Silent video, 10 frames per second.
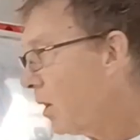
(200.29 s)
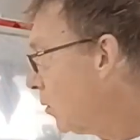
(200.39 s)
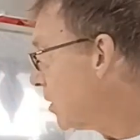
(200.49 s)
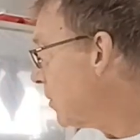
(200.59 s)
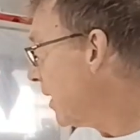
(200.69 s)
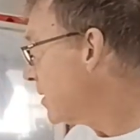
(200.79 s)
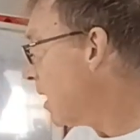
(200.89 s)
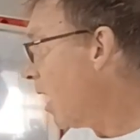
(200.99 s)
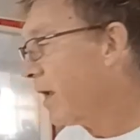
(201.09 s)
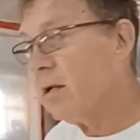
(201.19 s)
which means
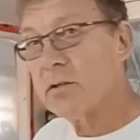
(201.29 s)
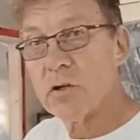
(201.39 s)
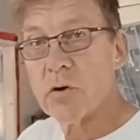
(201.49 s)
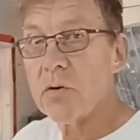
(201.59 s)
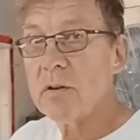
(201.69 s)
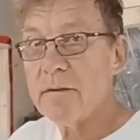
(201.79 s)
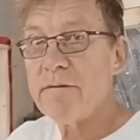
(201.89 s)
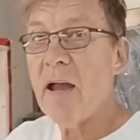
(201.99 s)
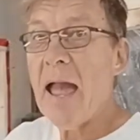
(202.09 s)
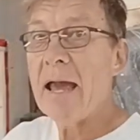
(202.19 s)
I can turn the
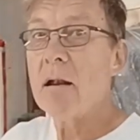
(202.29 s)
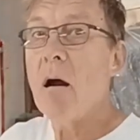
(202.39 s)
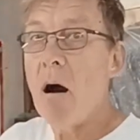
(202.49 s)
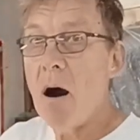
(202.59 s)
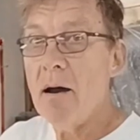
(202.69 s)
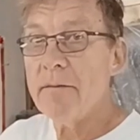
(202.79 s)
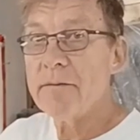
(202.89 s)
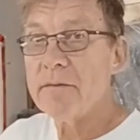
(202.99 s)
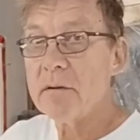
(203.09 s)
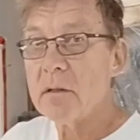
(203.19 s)
fan
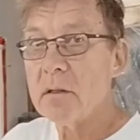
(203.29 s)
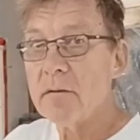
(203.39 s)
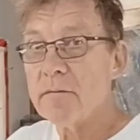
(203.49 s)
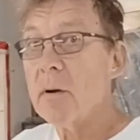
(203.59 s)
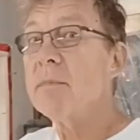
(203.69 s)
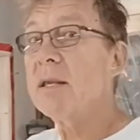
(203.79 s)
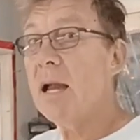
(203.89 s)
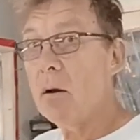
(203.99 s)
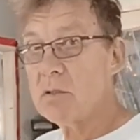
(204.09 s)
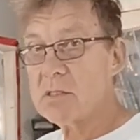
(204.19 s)
off from
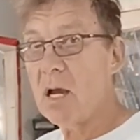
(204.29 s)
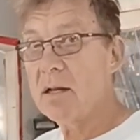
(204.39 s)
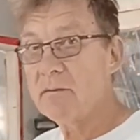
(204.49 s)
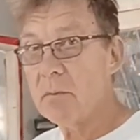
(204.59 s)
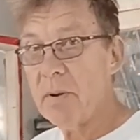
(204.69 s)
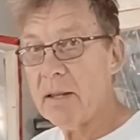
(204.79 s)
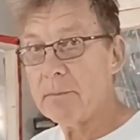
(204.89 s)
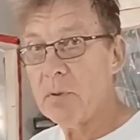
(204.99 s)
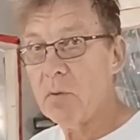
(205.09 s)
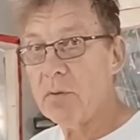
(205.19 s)
the outside of the paint
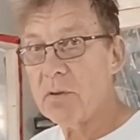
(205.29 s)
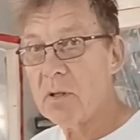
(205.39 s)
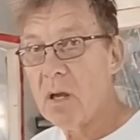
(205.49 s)
booth,